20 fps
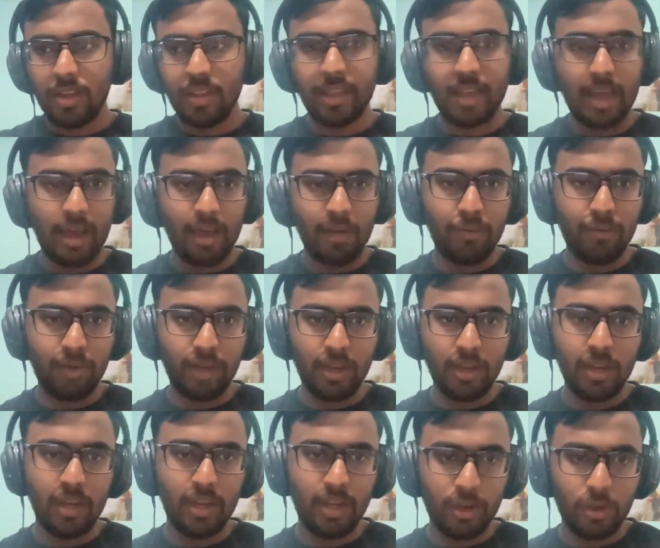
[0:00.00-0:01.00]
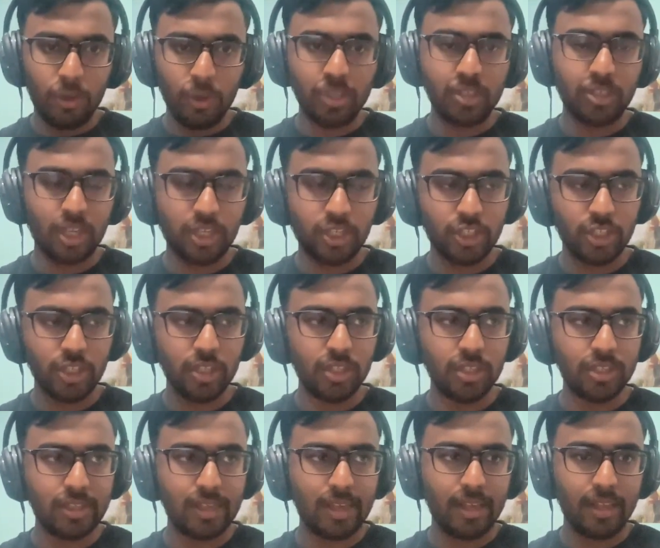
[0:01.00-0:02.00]
They have weekly Twitch
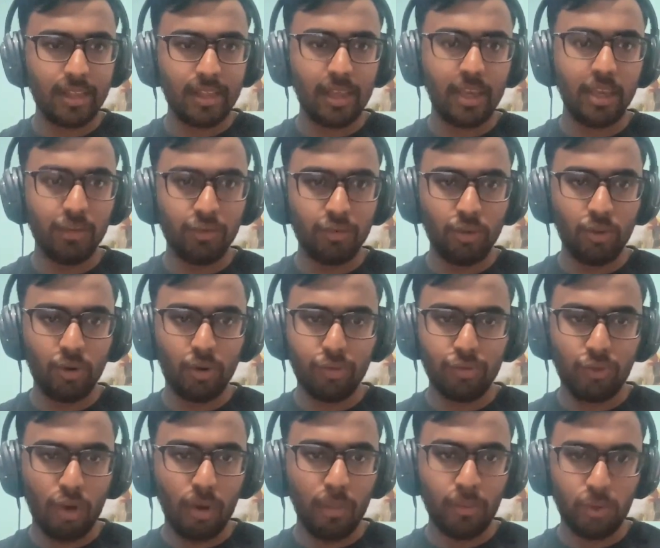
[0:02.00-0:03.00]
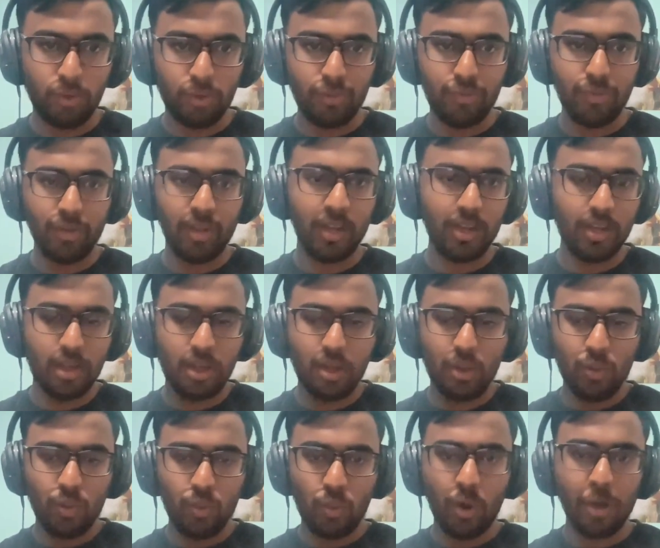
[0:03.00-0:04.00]
sessions and they give you a form to fill.
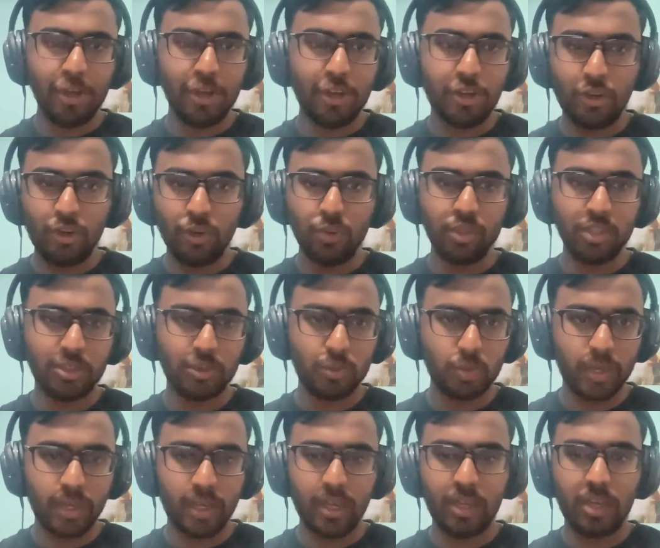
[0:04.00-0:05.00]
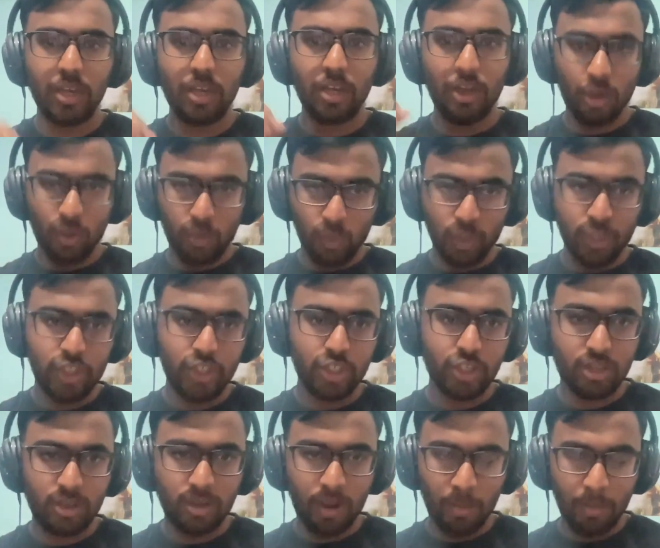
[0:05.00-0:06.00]
What did you do this week? Which
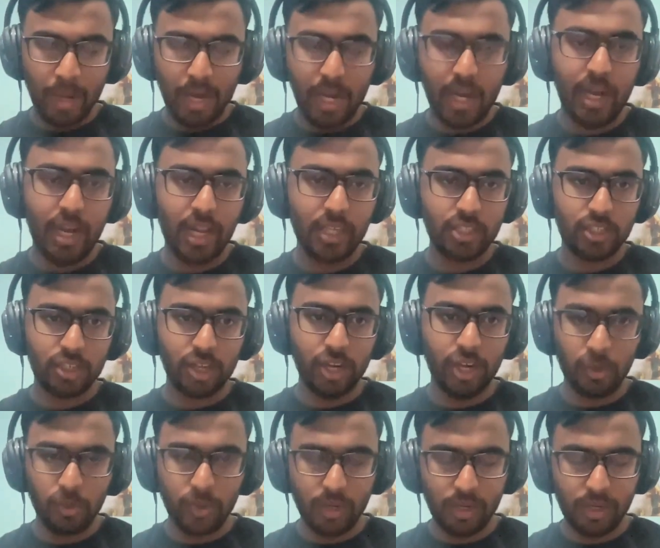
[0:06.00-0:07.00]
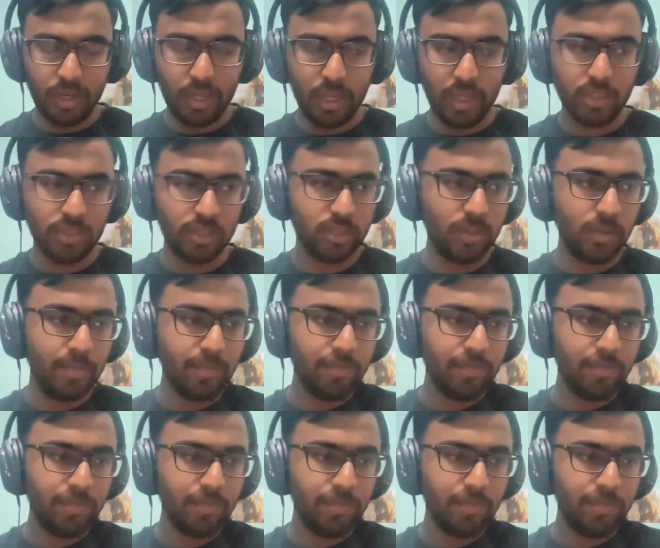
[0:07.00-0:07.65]
metrics did you increase?